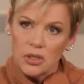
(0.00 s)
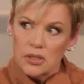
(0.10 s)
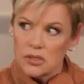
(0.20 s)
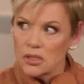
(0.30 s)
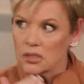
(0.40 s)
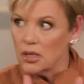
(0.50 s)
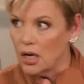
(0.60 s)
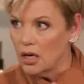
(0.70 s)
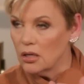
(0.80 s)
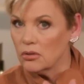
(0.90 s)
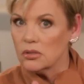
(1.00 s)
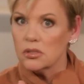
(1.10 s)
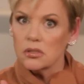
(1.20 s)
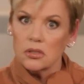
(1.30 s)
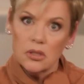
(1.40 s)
is this God or is this the